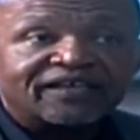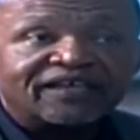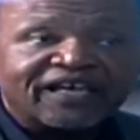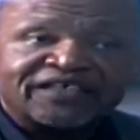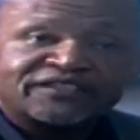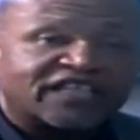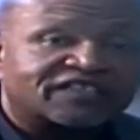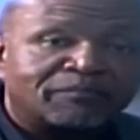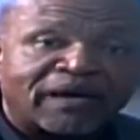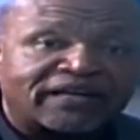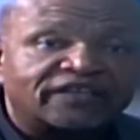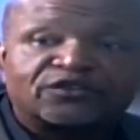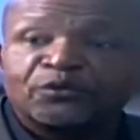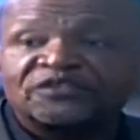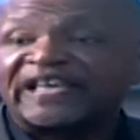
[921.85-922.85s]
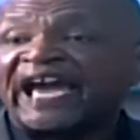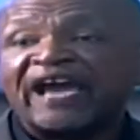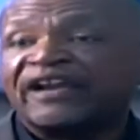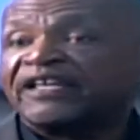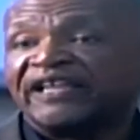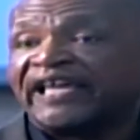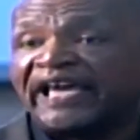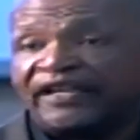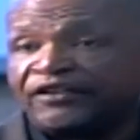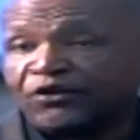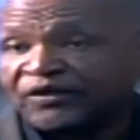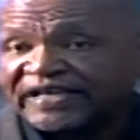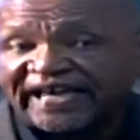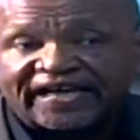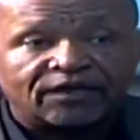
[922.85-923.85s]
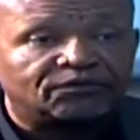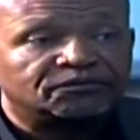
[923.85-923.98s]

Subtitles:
It's just Monday through Saturday ain't no count.